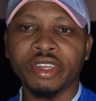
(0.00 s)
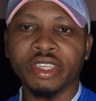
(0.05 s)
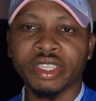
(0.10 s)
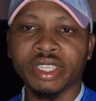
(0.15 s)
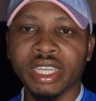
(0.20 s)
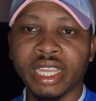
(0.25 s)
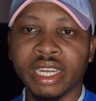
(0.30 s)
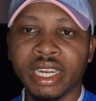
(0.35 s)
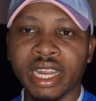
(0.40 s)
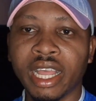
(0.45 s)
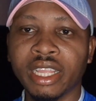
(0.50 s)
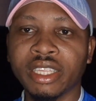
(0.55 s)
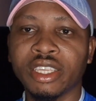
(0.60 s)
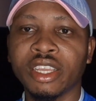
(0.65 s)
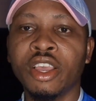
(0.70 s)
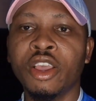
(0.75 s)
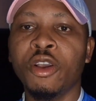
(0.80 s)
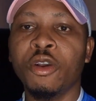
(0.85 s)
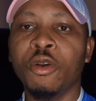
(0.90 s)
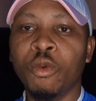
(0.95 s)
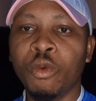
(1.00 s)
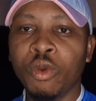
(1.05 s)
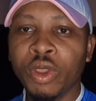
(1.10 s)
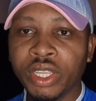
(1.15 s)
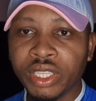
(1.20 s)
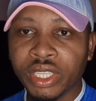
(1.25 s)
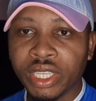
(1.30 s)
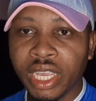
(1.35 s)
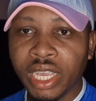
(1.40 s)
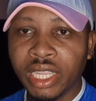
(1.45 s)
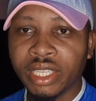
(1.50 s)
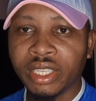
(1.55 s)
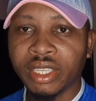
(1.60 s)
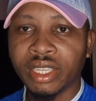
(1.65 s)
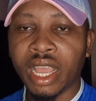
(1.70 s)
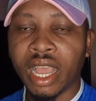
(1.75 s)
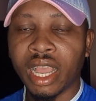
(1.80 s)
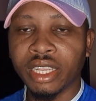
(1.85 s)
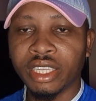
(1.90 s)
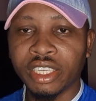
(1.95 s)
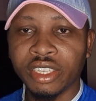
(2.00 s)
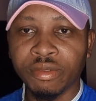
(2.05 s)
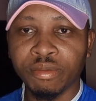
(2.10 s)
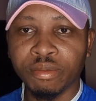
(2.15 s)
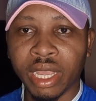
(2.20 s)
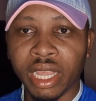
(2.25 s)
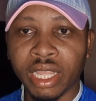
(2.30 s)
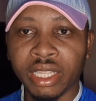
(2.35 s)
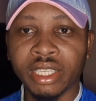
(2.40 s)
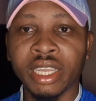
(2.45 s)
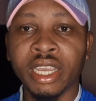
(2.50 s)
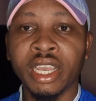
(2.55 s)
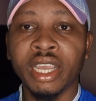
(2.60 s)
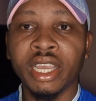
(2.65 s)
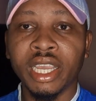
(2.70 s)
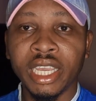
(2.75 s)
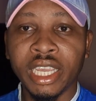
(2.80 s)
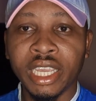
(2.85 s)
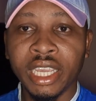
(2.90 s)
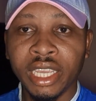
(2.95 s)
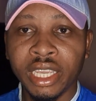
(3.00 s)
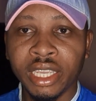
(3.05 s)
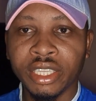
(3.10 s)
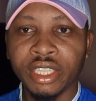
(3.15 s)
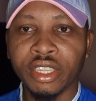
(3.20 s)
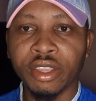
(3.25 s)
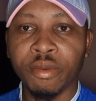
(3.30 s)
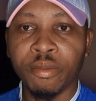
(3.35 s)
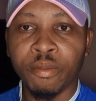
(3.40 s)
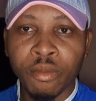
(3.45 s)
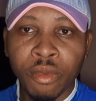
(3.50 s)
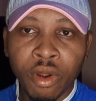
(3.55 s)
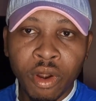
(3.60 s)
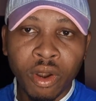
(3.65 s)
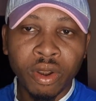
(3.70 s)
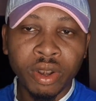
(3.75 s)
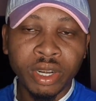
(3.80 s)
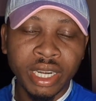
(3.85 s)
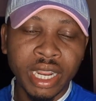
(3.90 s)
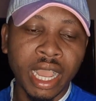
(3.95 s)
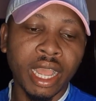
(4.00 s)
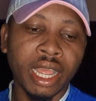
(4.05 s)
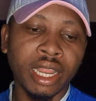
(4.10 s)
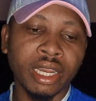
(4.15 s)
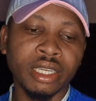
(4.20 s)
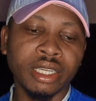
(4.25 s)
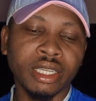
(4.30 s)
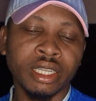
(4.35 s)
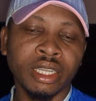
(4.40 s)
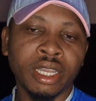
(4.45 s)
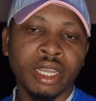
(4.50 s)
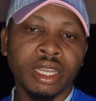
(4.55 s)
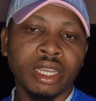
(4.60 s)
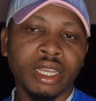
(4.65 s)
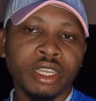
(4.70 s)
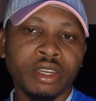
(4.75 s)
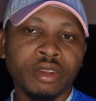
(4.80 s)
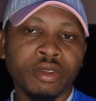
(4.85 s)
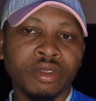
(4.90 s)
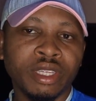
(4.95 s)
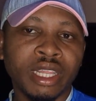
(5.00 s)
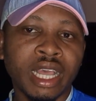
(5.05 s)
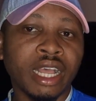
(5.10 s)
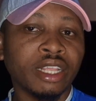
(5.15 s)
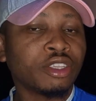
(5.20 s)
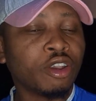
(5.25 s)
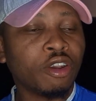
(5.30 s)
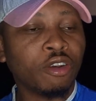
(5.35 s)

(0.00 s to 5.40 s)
understand that Wizkid's achievement is more than you know, that